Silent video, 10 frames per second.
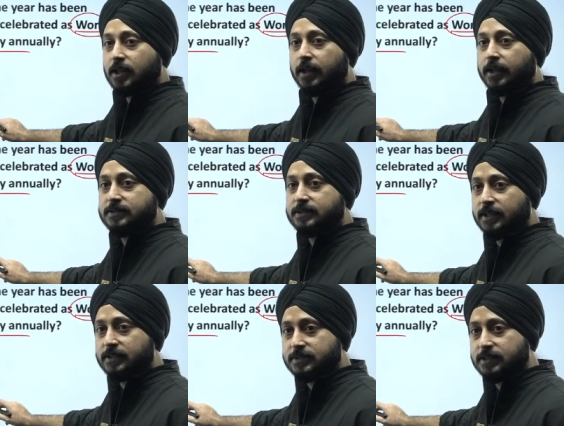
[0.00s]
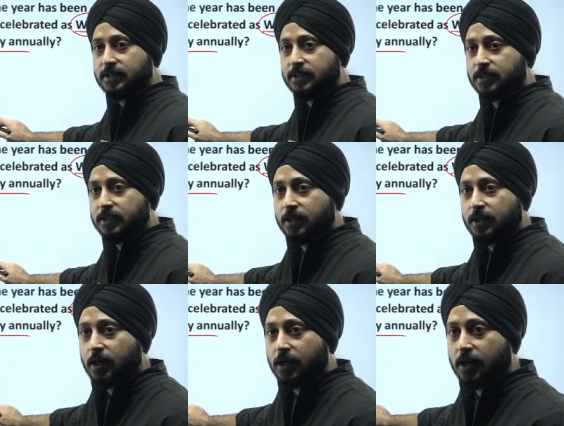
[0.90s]
Kanak is saying C.
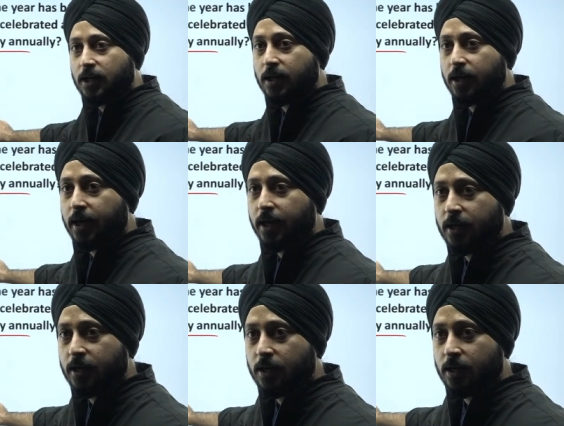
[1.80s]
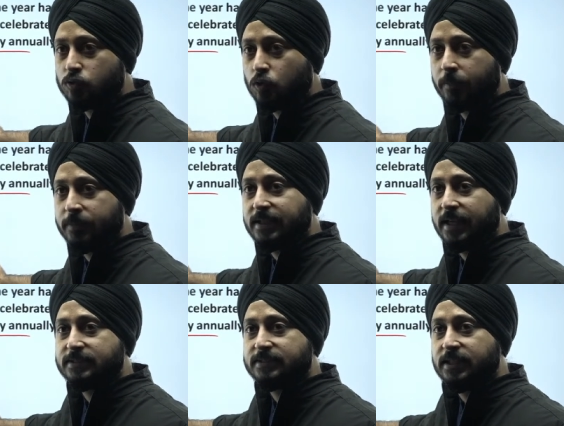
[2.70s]
Uh, and uh, Sonam is
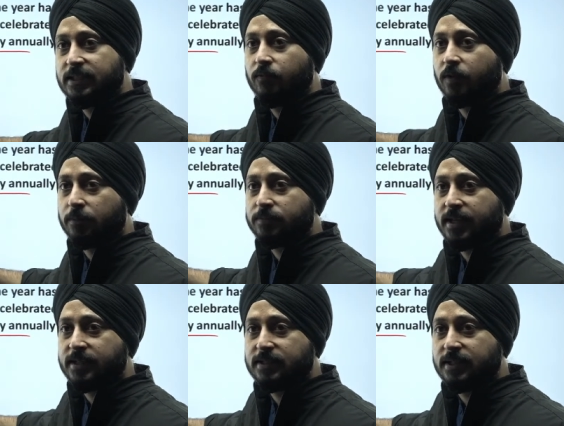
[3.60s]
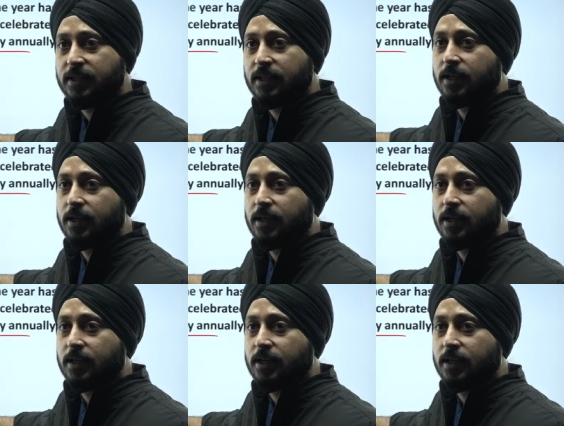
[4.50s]
saying C, Vikram saying C.